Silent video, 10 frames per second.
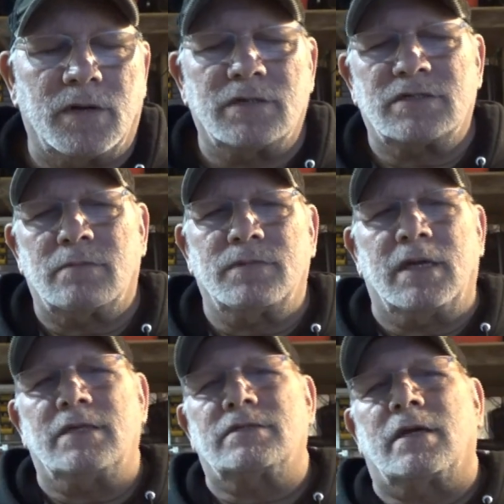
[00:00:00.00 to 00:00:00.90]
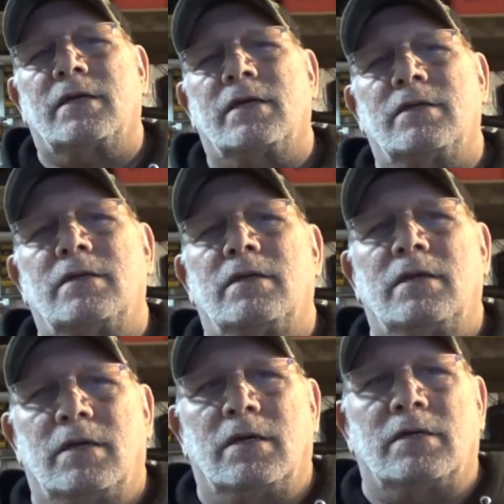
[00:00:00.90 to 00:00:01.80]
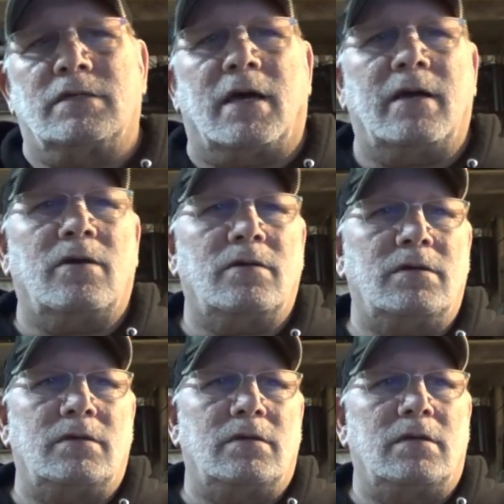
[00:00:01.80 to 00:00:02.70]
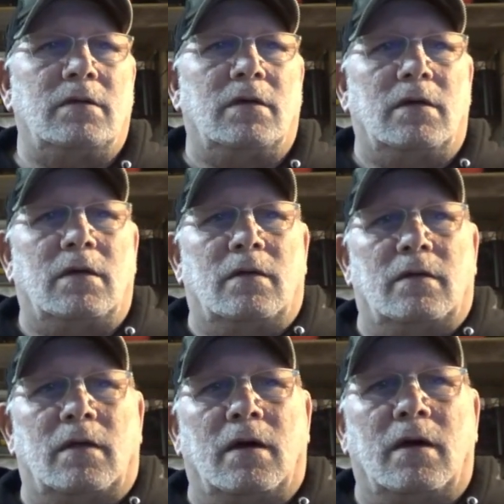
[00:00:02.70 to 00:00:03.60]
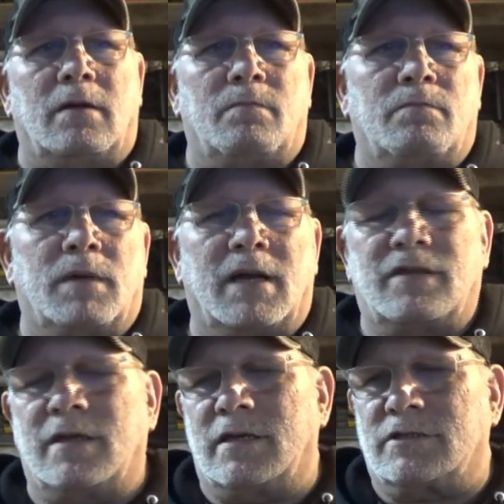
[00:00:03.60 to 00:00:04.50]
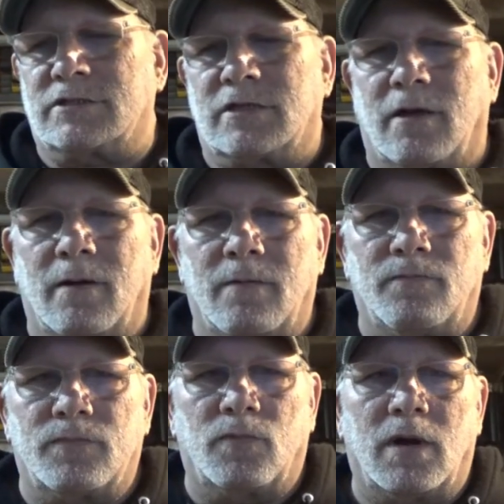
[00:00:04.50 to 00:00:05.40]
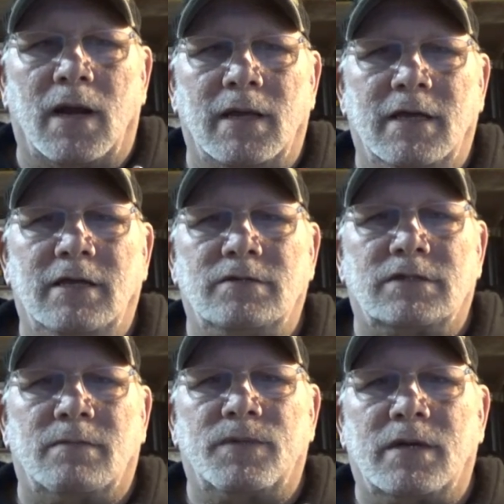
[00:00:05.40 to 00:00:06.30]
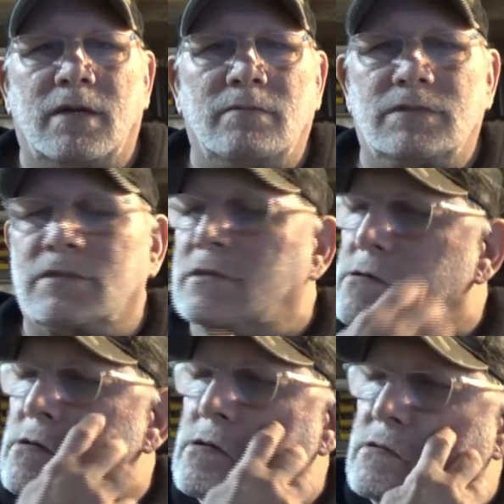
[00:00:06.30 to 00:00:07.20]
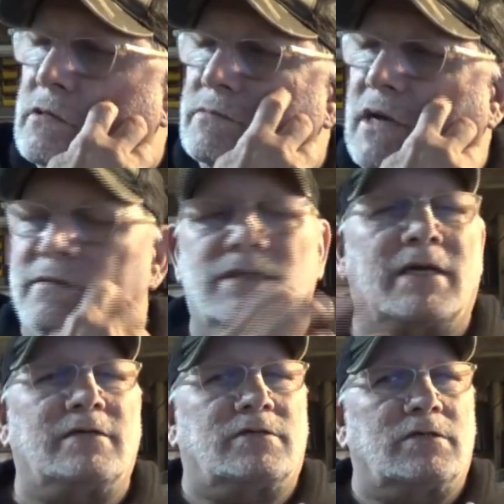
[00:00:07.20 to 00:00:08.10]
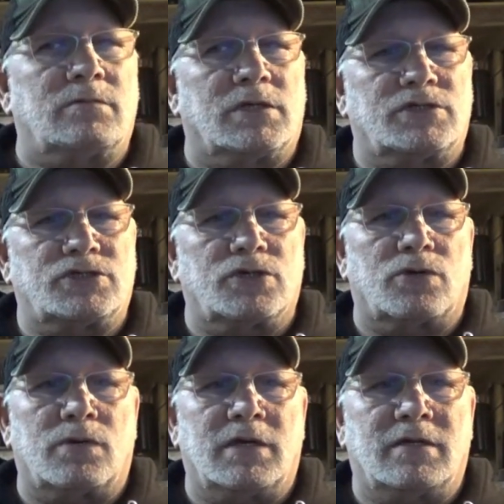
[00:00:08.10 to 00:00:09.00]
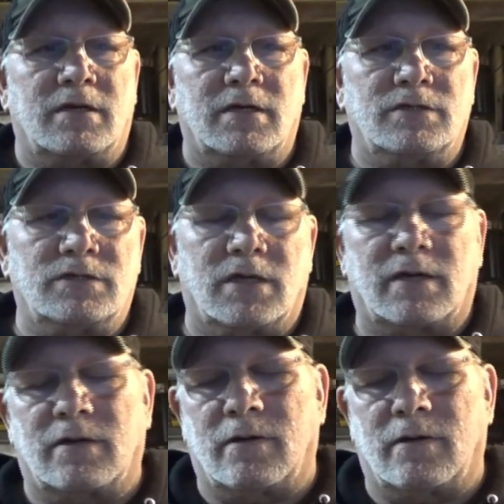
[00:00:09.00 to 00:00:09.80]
are some days I get tired. But I think it's what I eat sometimes. Sometimes I eat too much sugary things, like